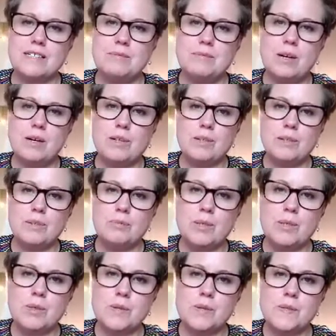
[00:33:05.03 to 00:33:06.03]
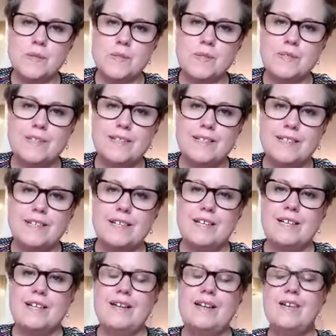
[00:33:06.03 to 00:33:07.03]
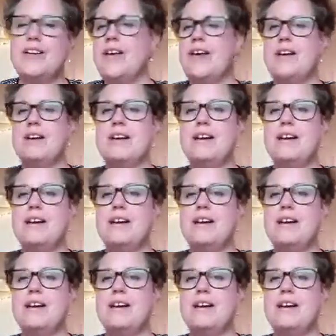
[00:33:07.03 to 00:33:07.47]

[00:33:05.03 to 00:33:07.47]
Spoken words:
Marco McCaws. Okay,